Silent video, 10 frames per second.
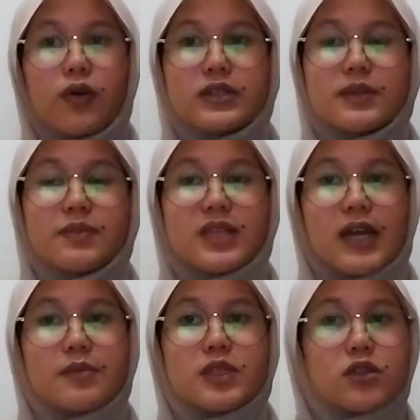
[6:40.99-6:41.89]
or
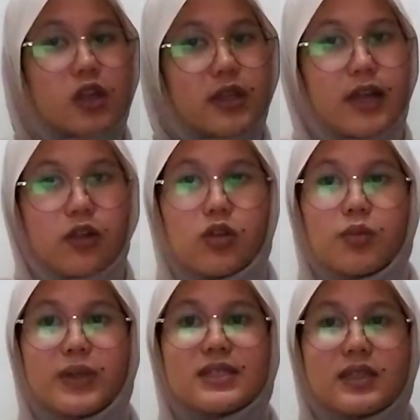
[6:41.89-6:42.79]
sometimes not at
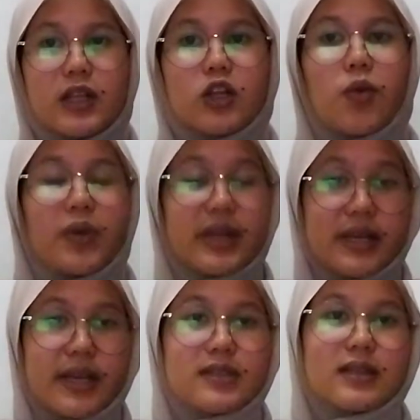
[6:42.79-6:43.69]
all, but still
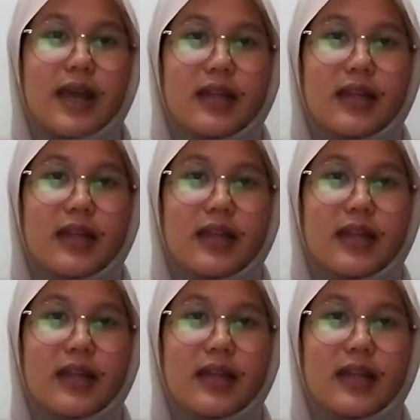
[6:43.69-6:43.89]
communicate